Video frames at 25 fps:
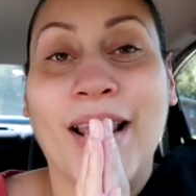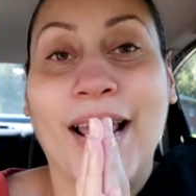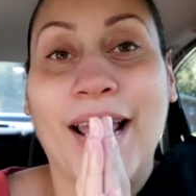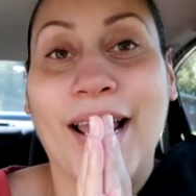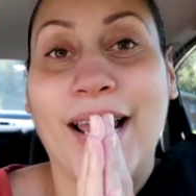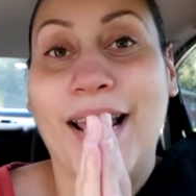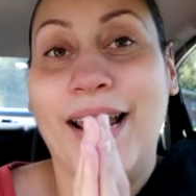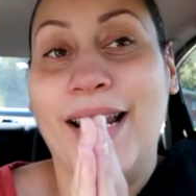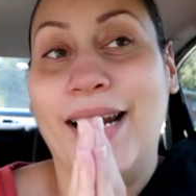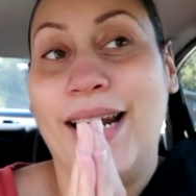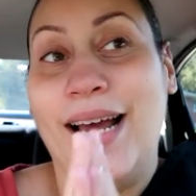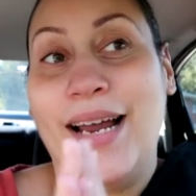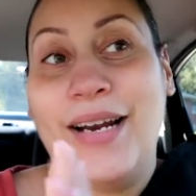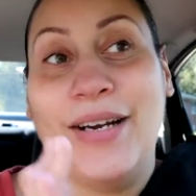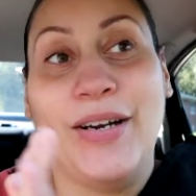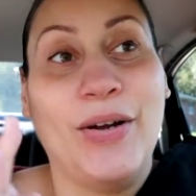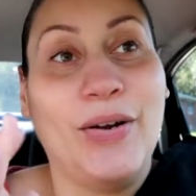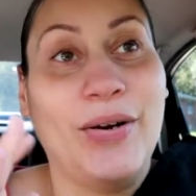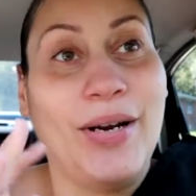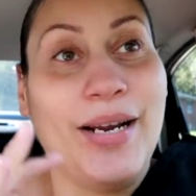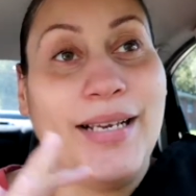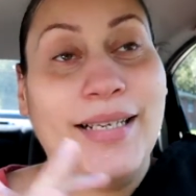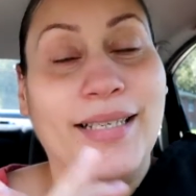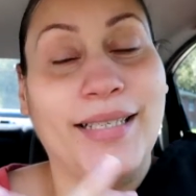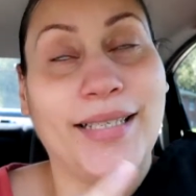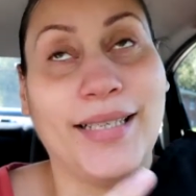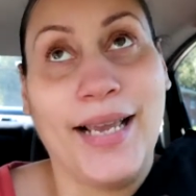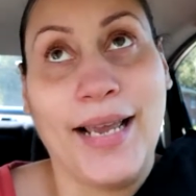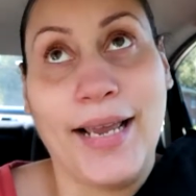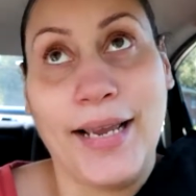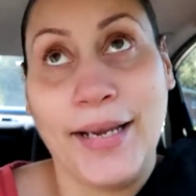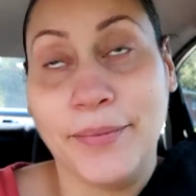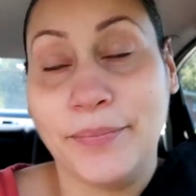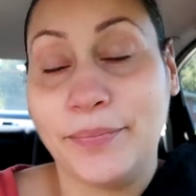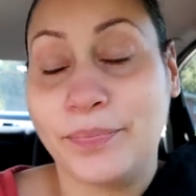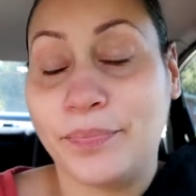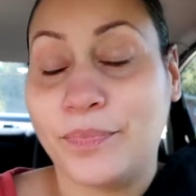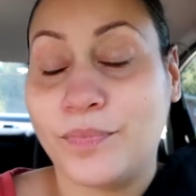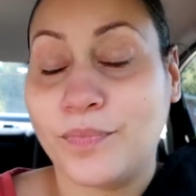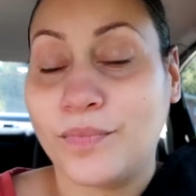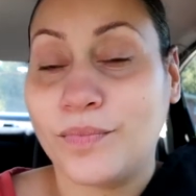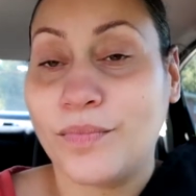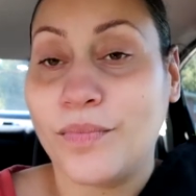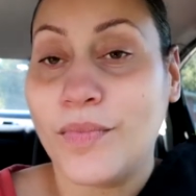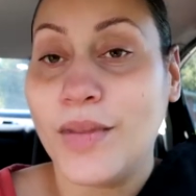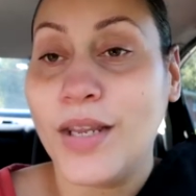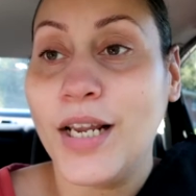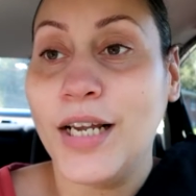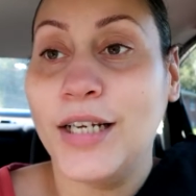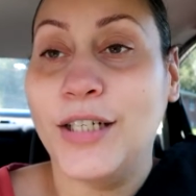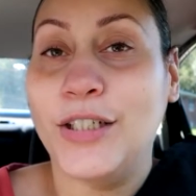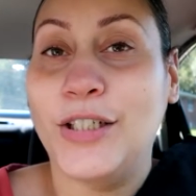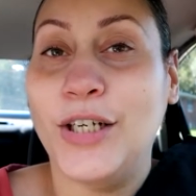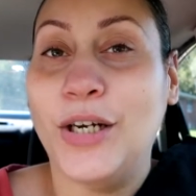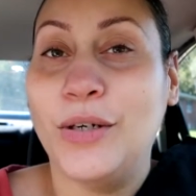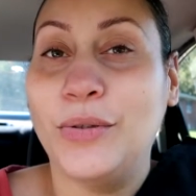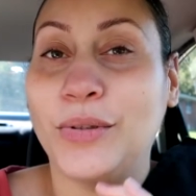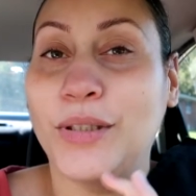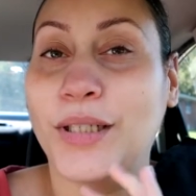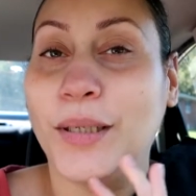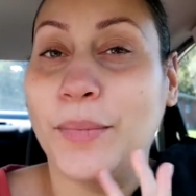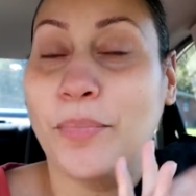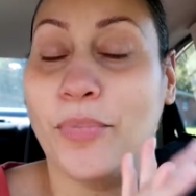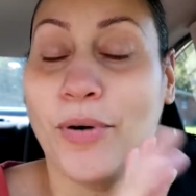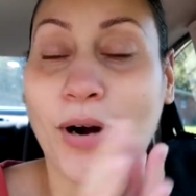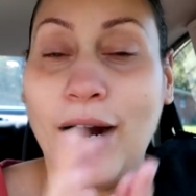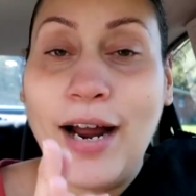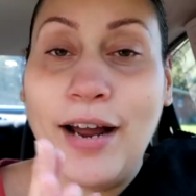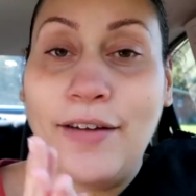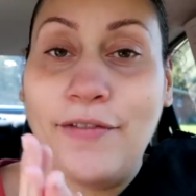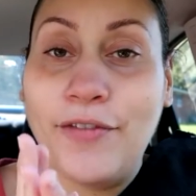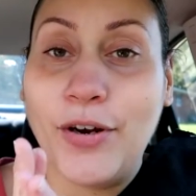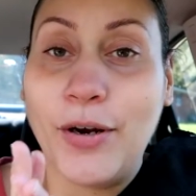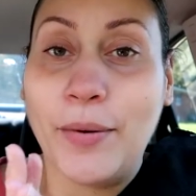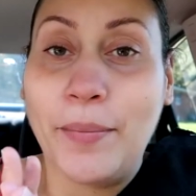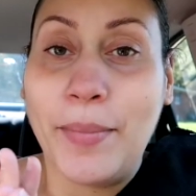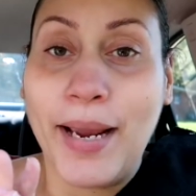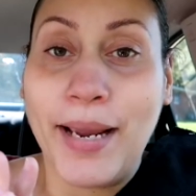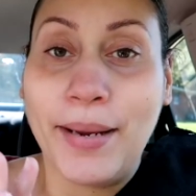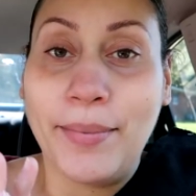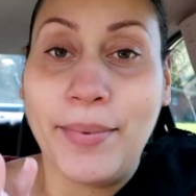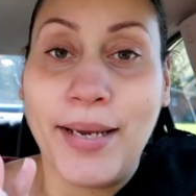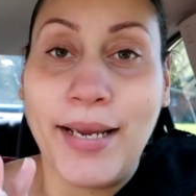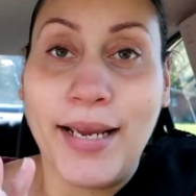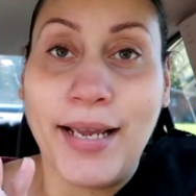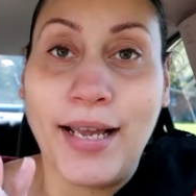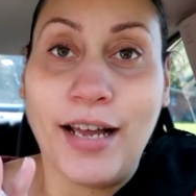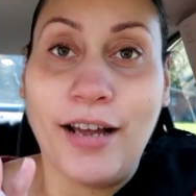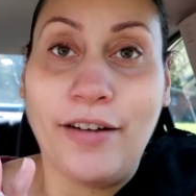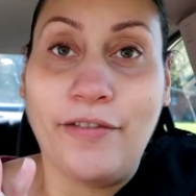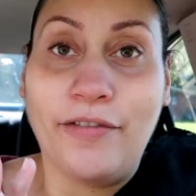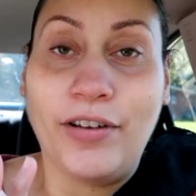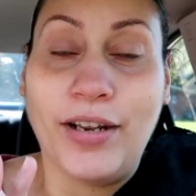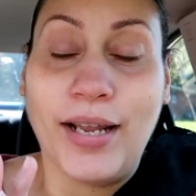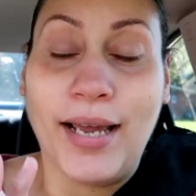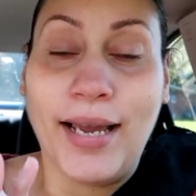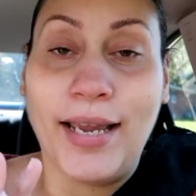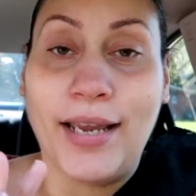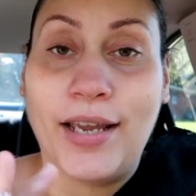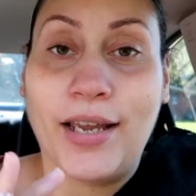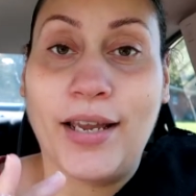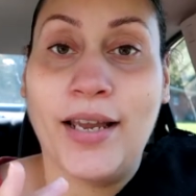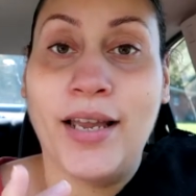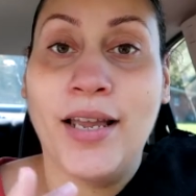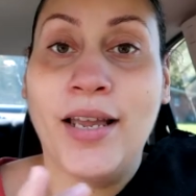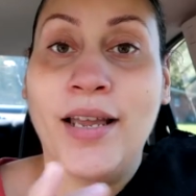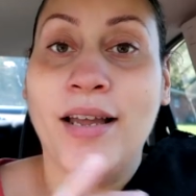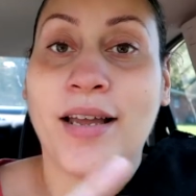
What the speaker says: And I know they say don't deprive your baby of like